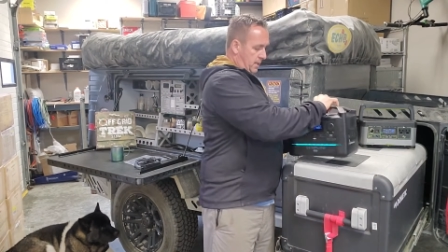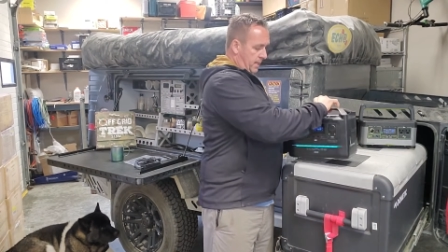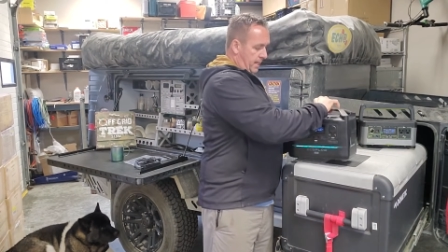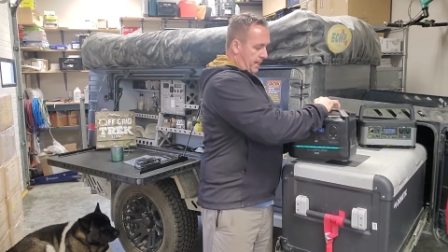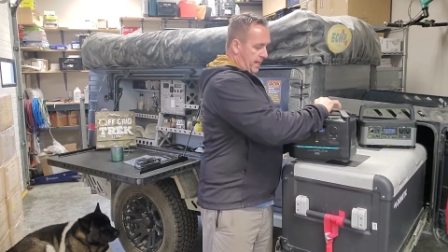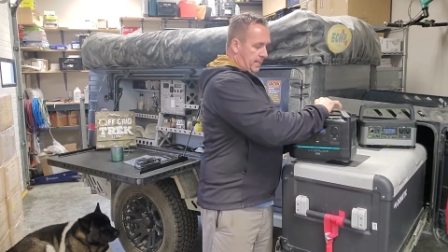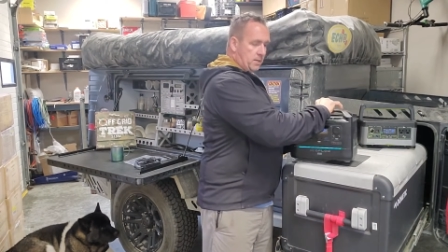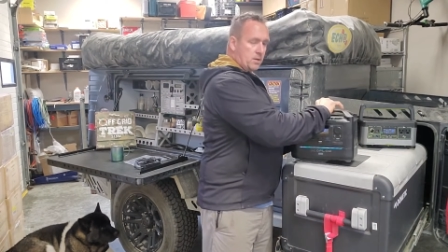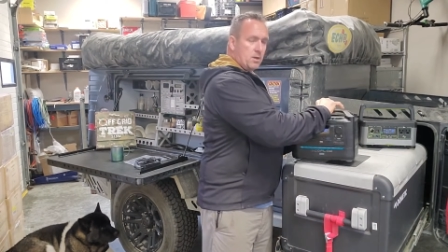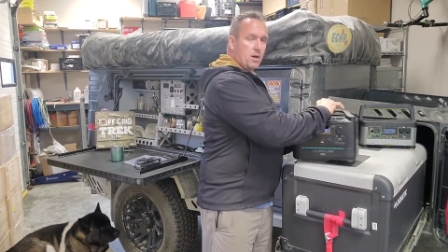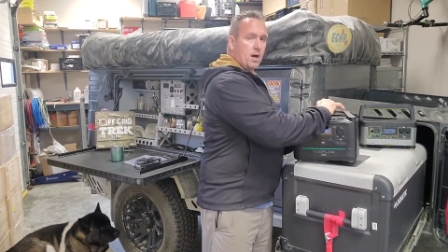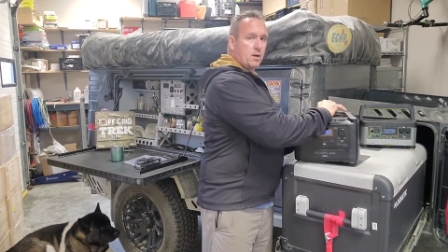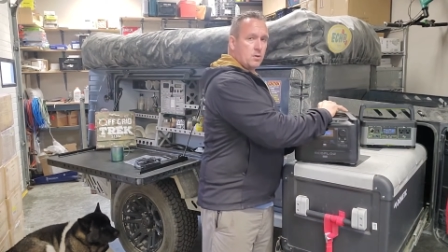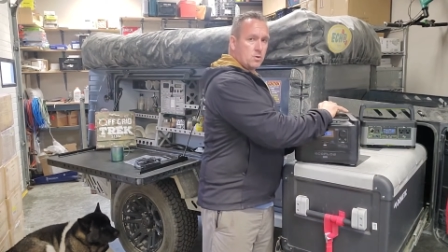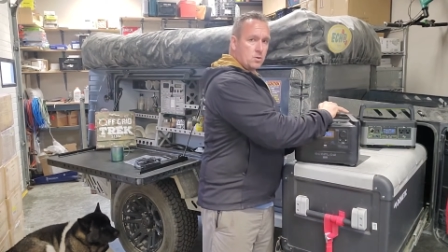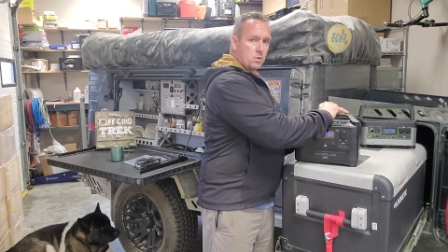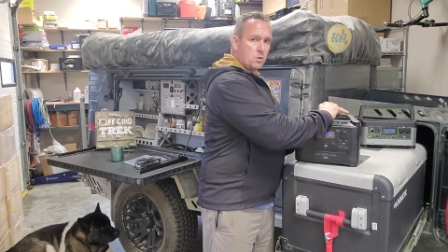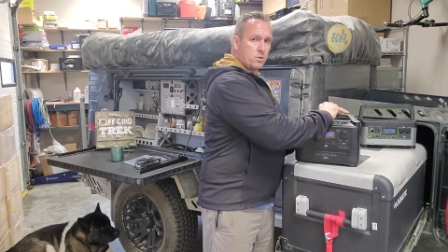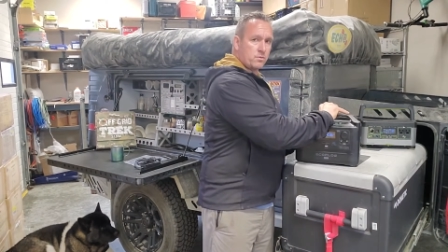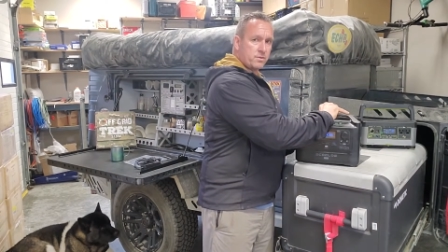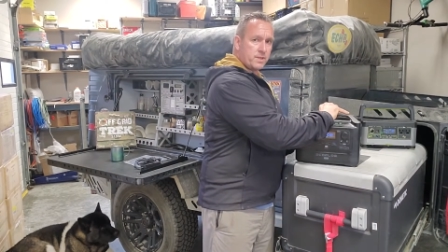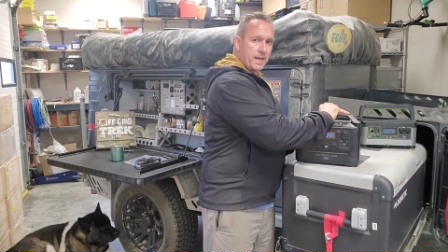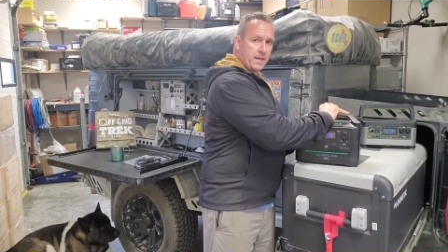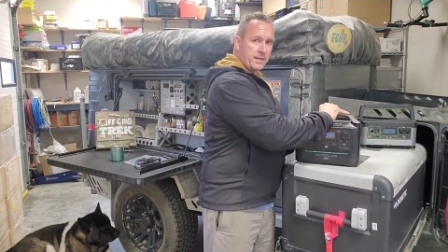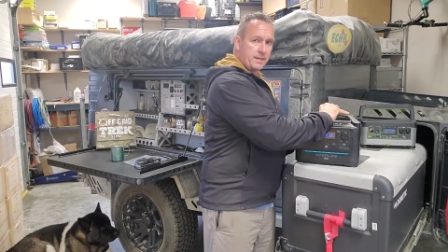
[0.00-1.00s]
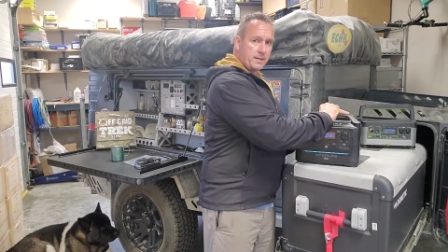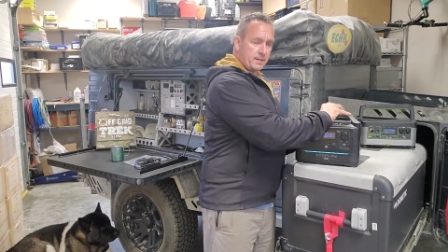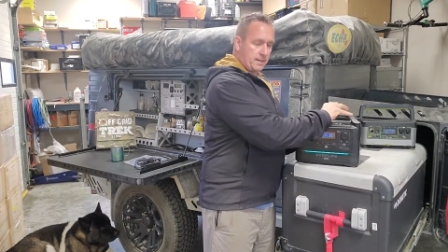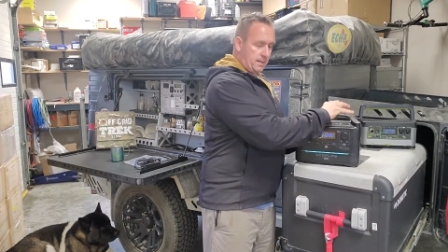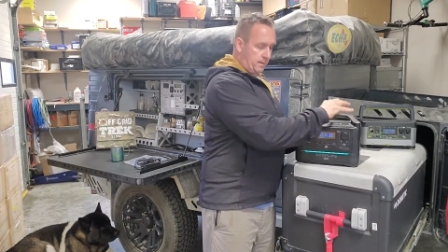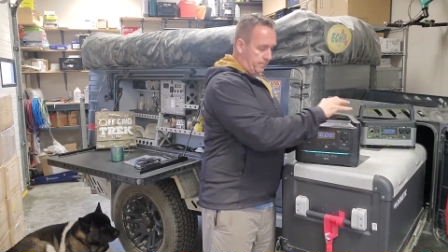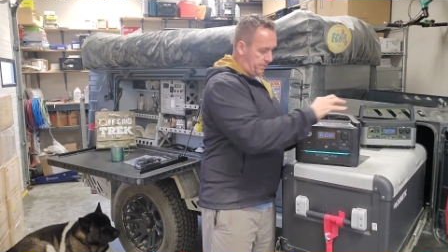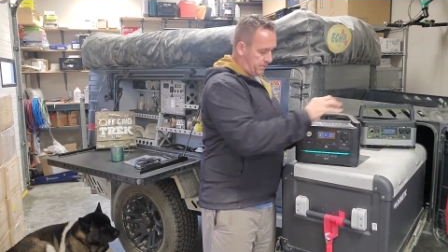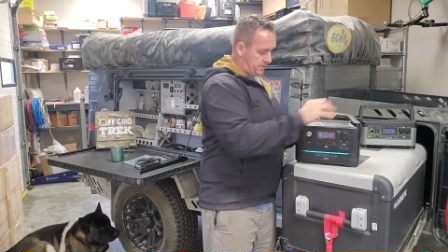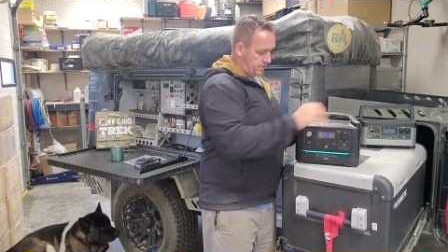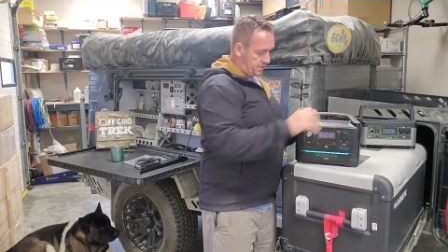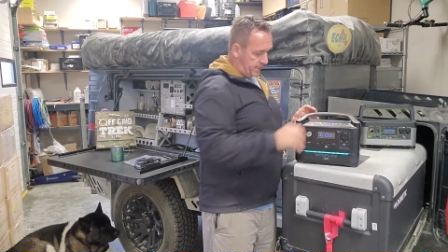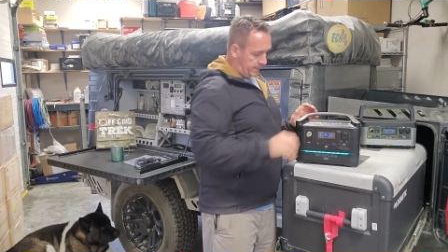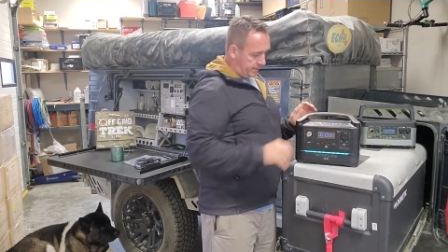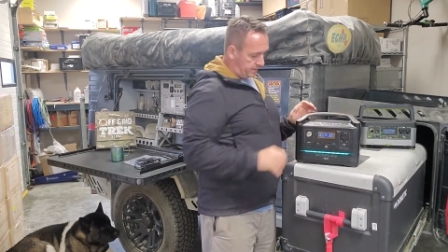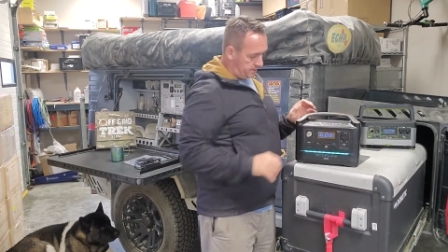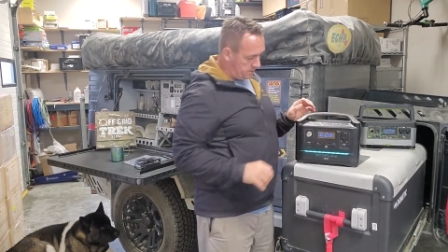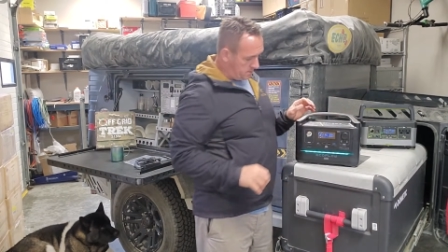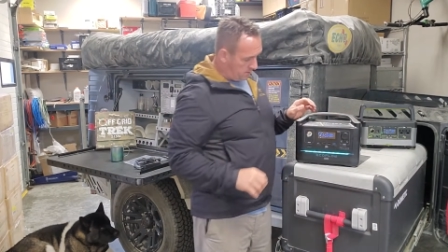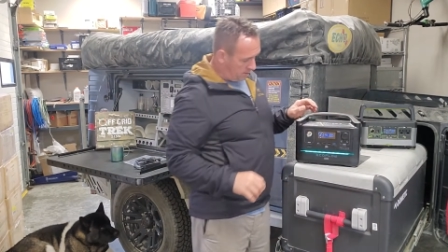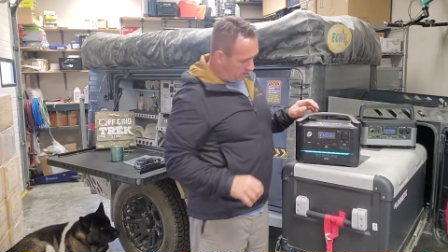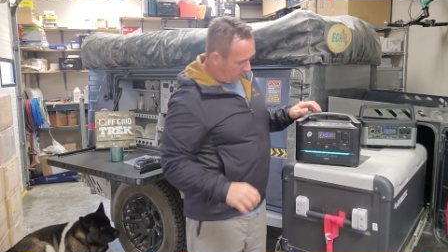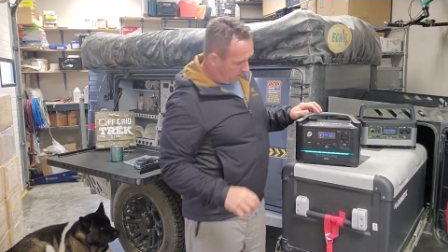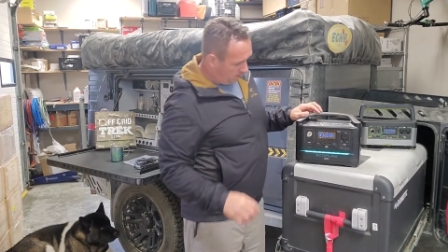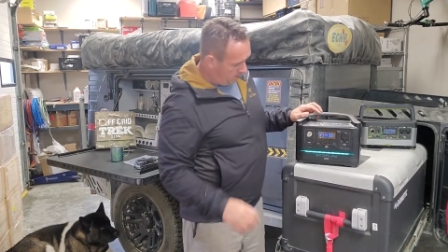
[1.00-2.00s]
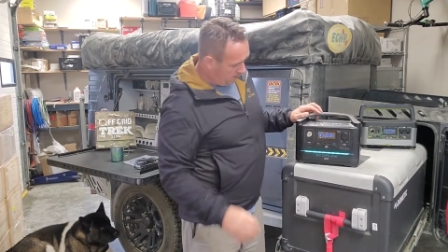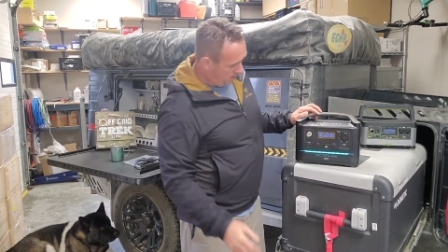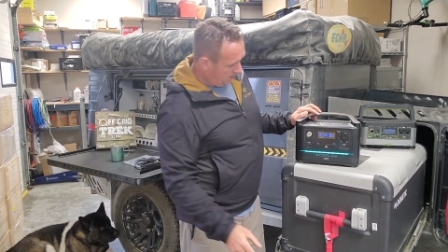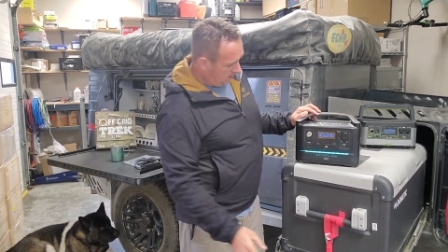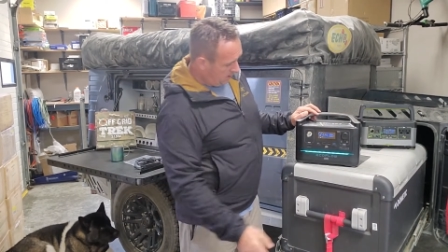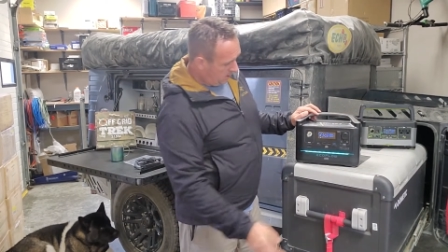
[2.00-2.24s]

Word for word: And I'll, I'll, go over that in a couple seconds here.